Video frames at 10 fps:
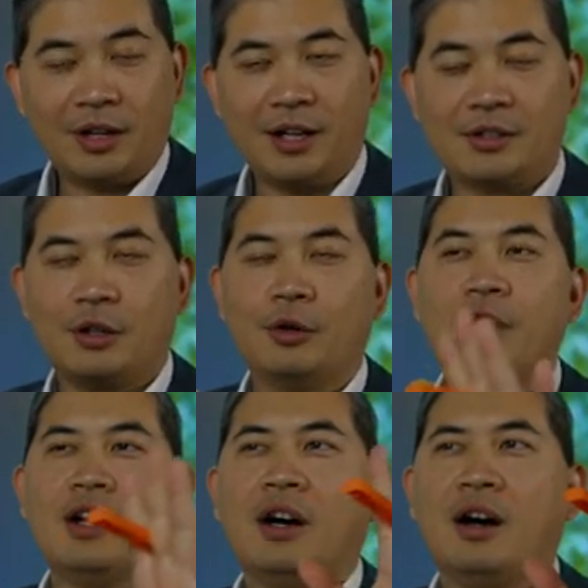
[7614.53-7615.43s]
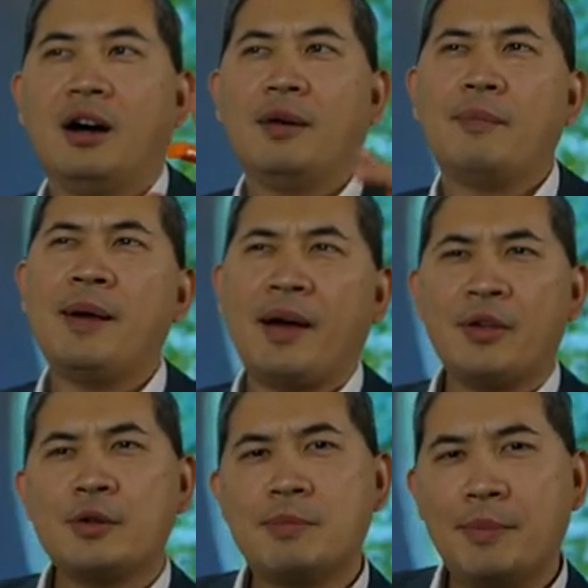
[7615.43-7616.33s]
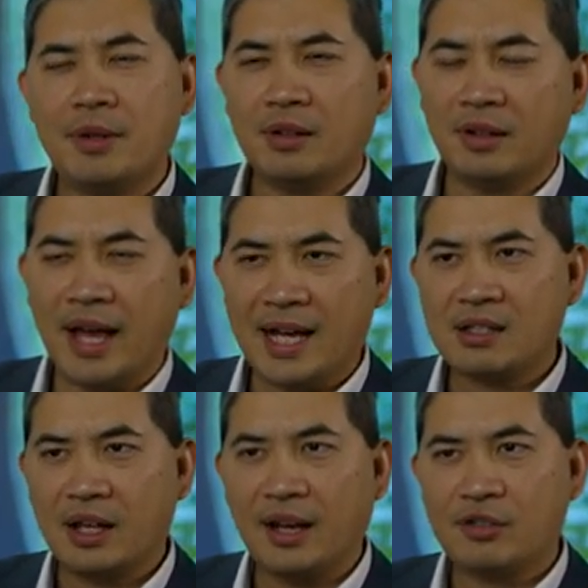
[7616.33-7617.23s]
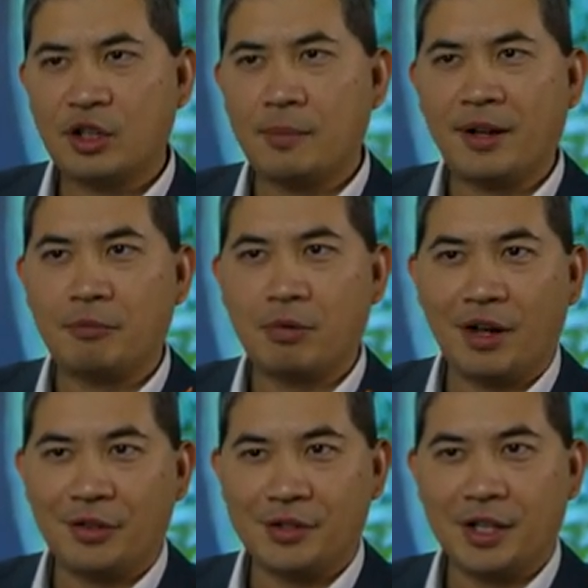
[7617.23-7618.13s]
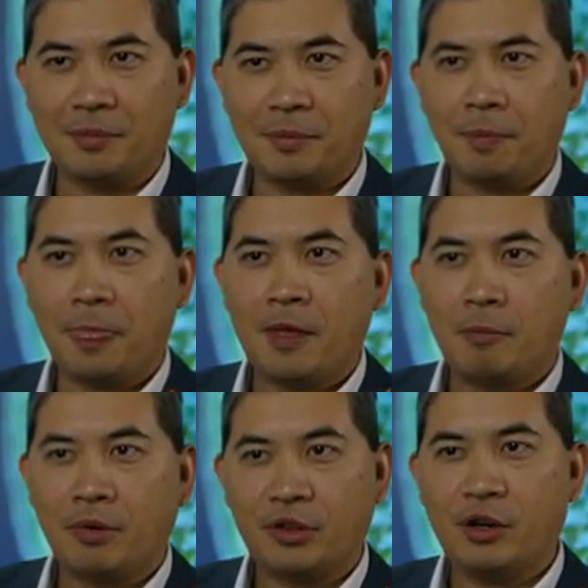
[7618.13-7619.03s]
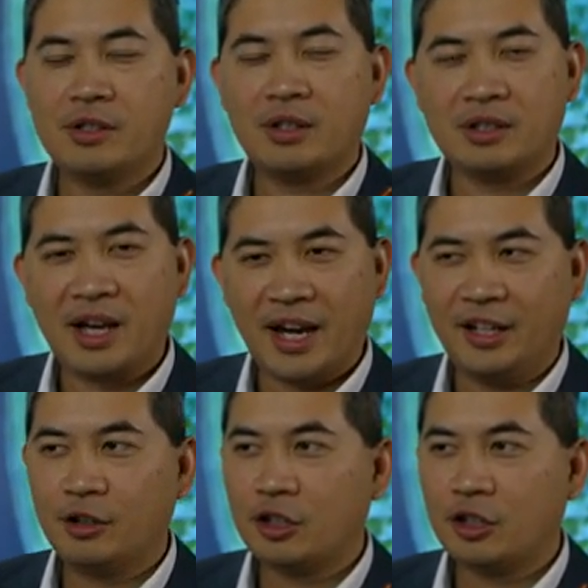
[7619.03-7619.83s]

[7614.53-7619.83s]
Okay, so uh, may, I think this may be in the last live show. I might have brought this up. But there is the tidal